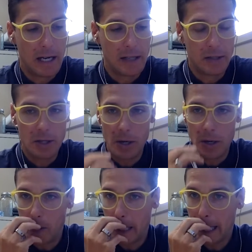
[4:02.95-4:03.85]
And
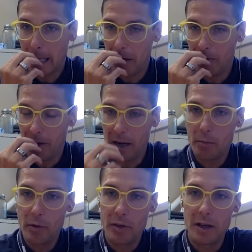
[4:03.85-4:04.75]
so I kind of got
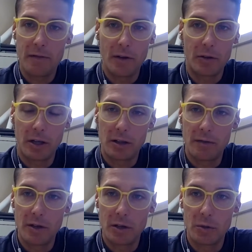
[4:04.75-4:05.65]
fed up with it. Felt
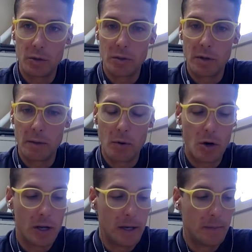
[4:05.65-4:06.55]
like the vehicle was a
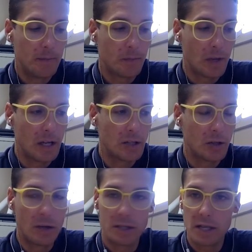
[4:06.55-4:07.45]
big burden.
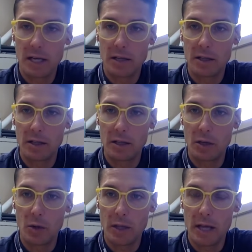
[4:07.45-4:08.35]
And so I decided
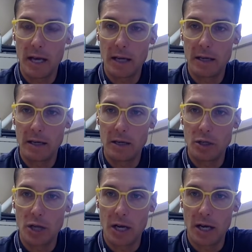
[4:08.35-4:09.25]
to quit that
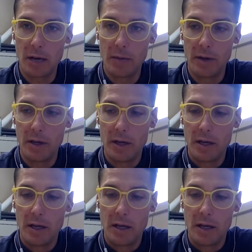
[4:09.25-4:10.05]
job.